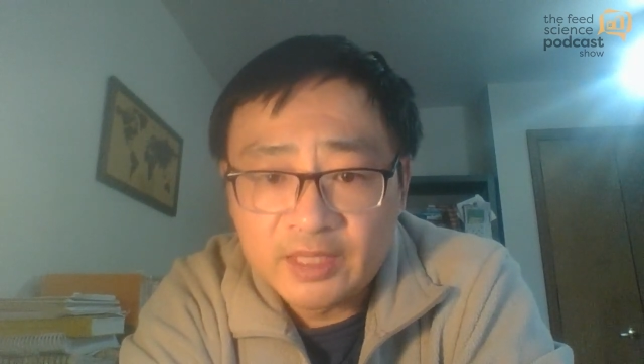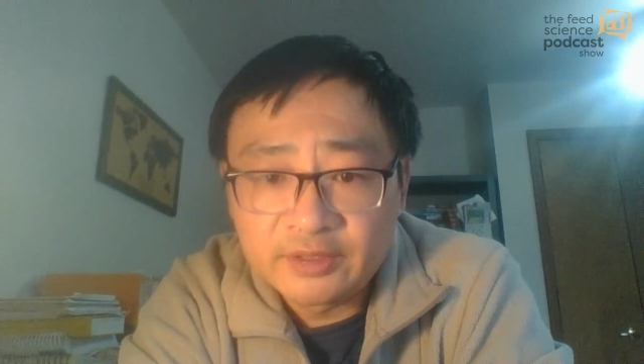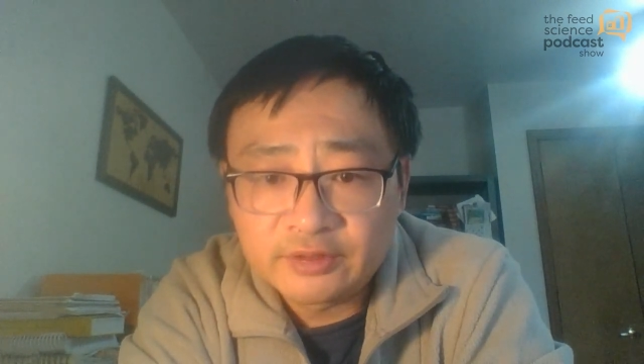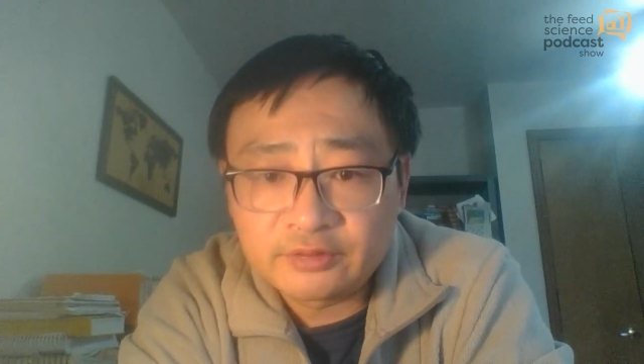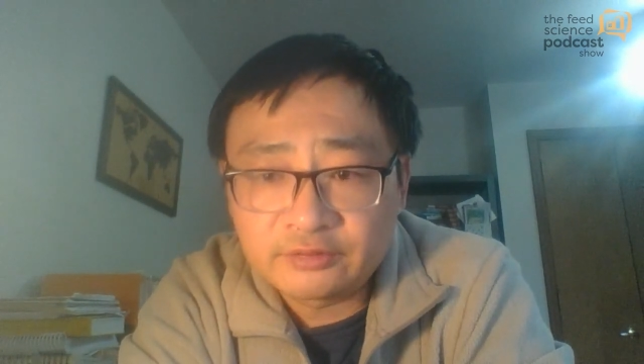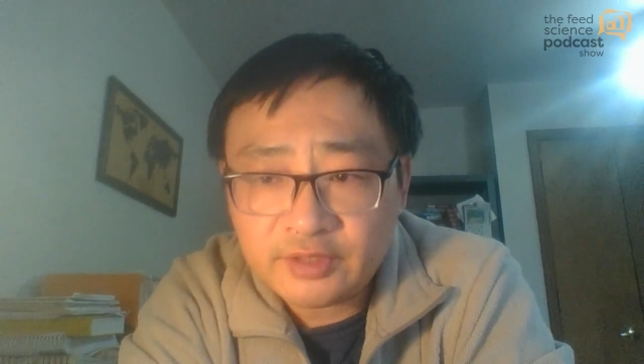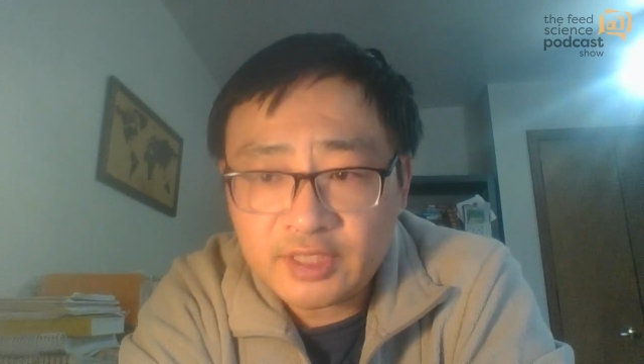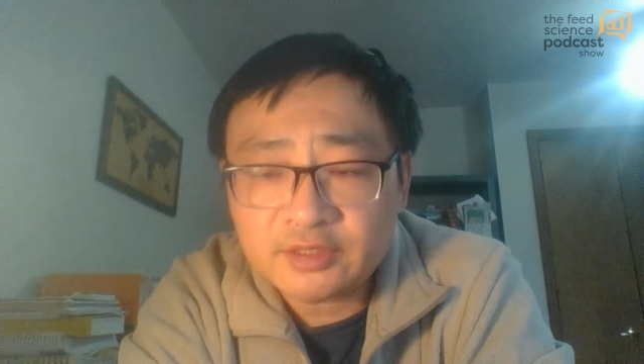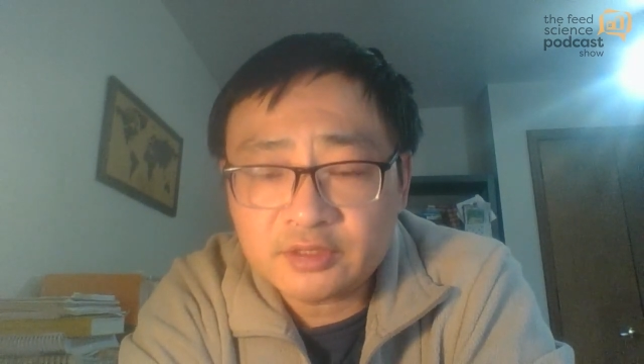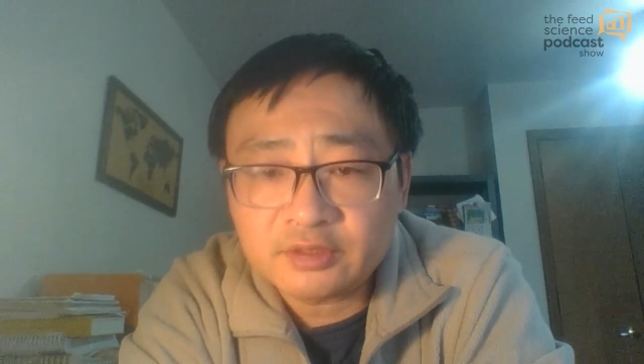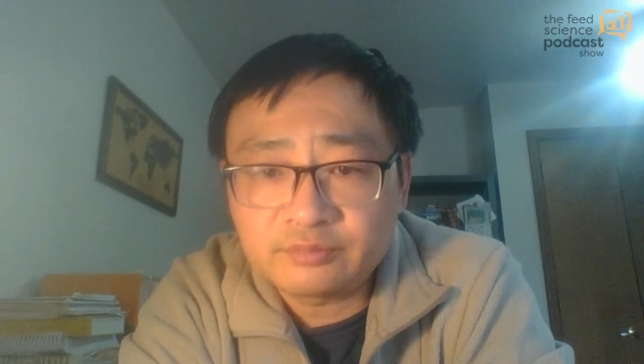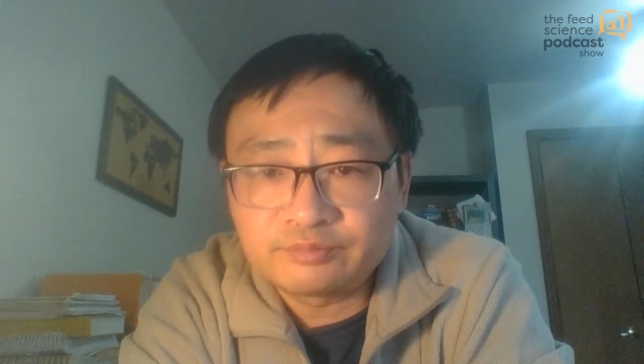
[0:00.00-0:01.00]
So
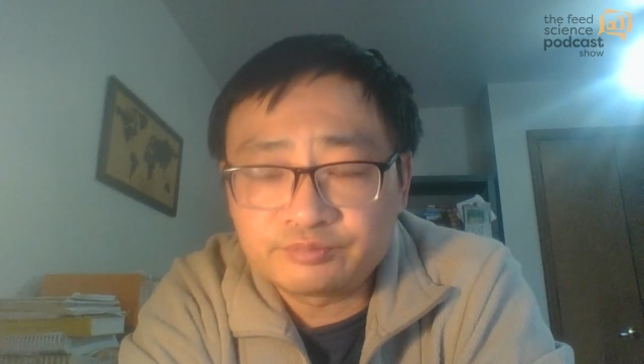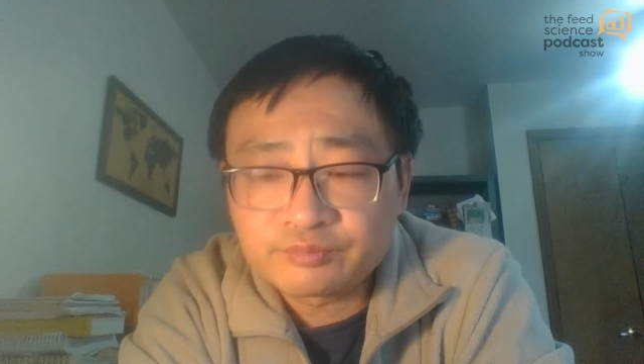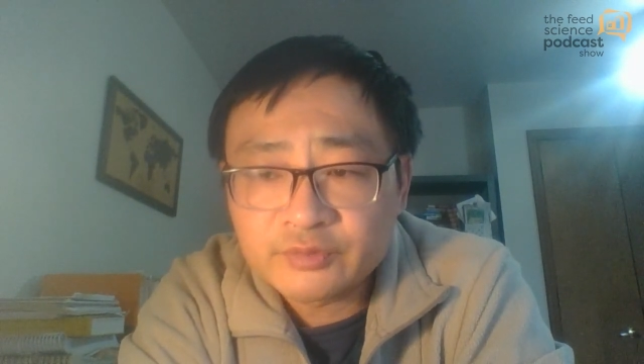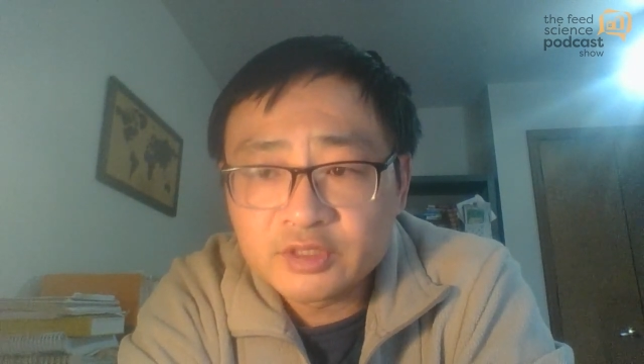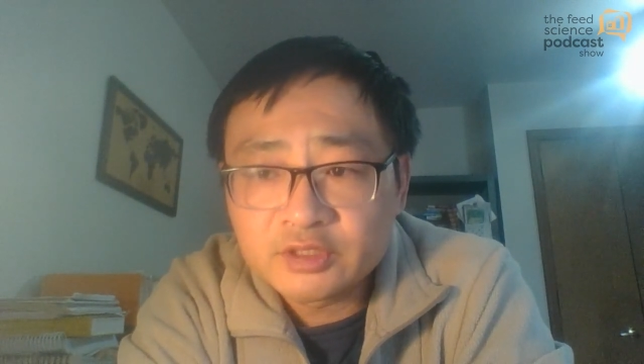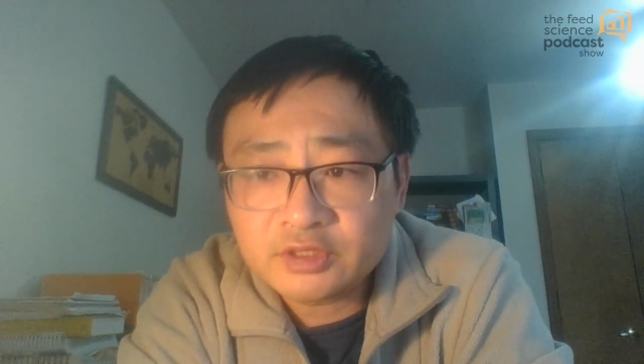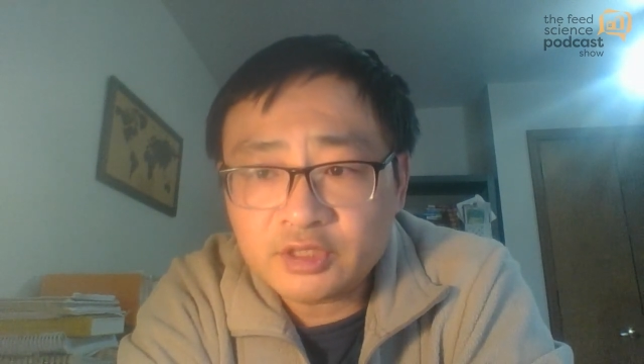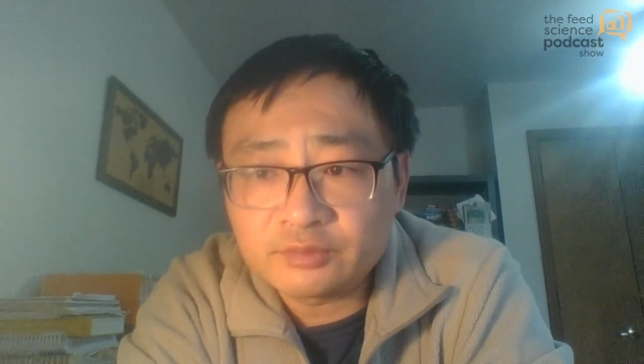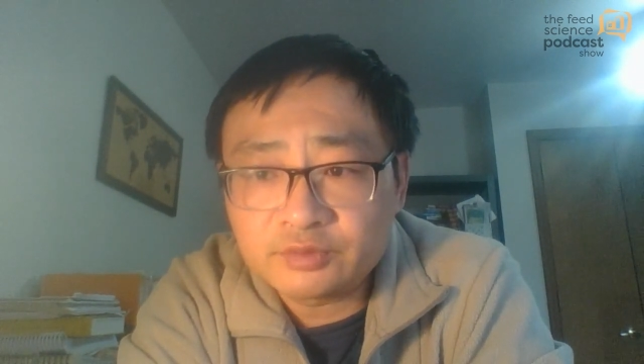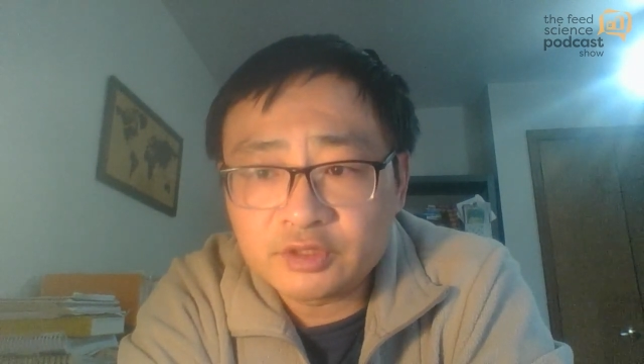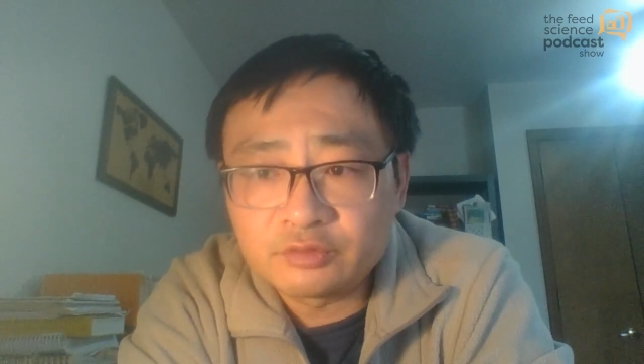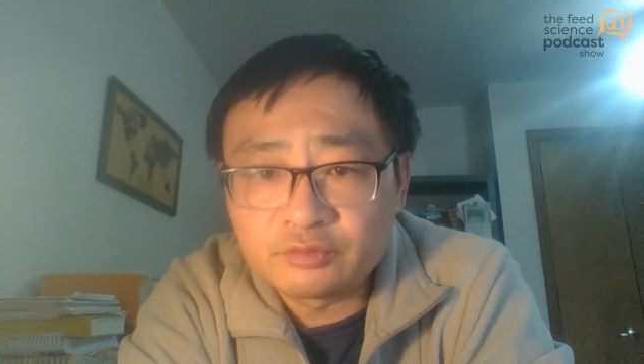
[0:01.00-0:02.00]
that's
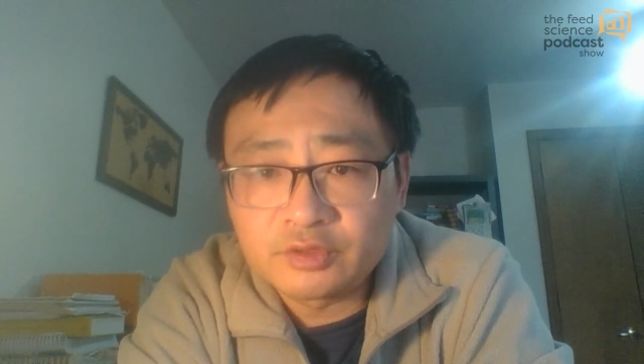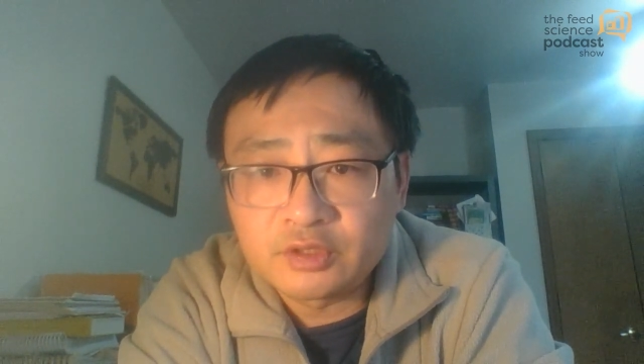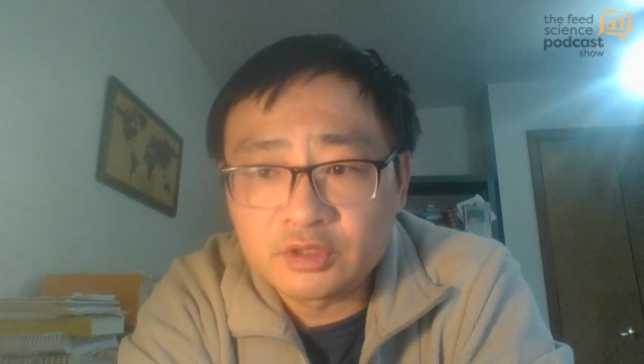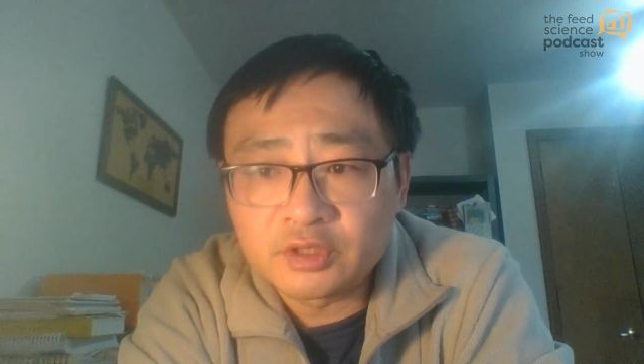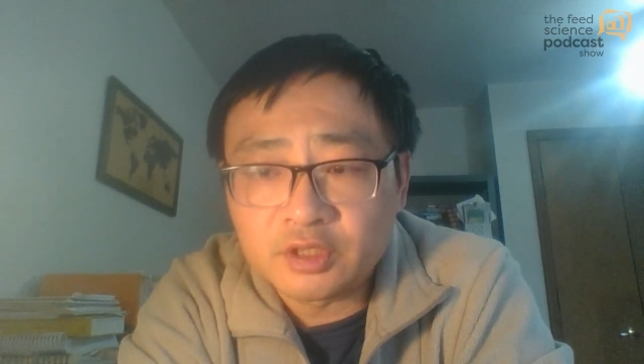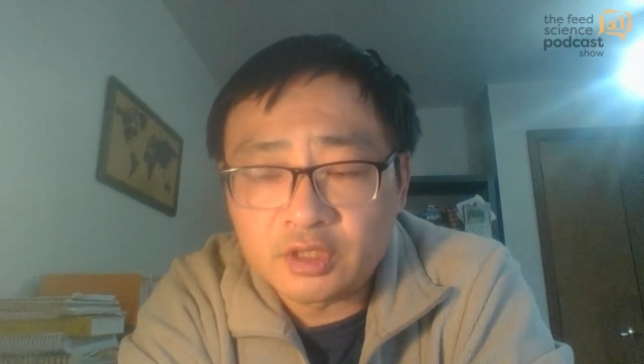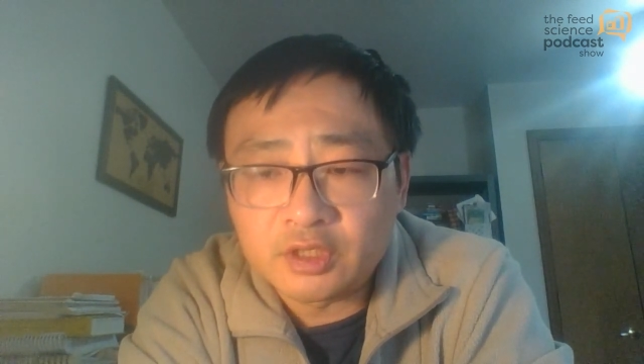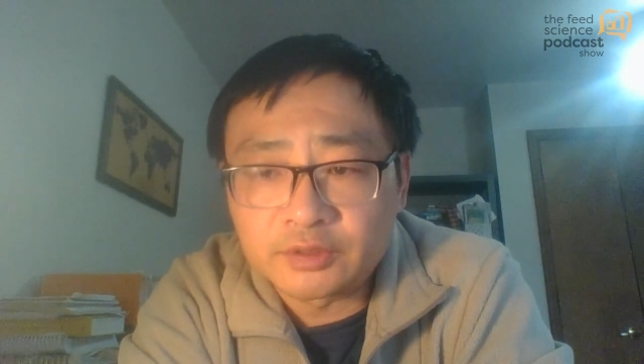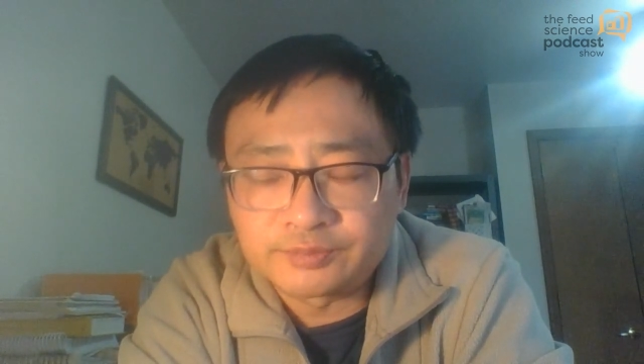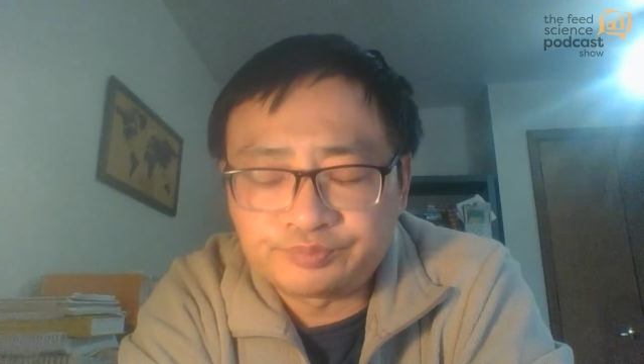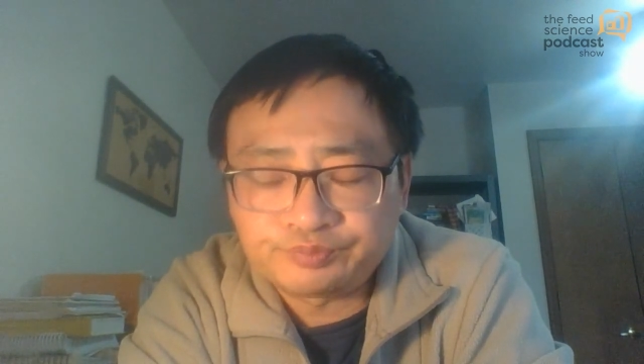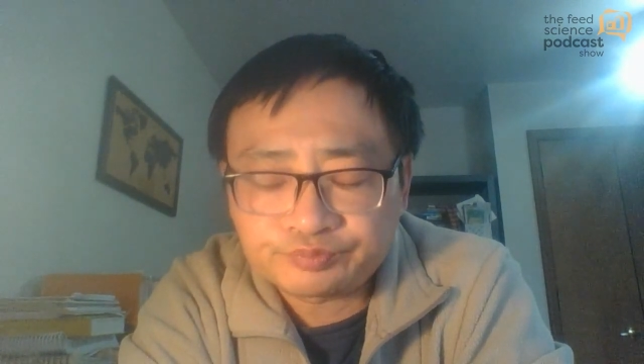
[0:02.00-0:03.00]
something we are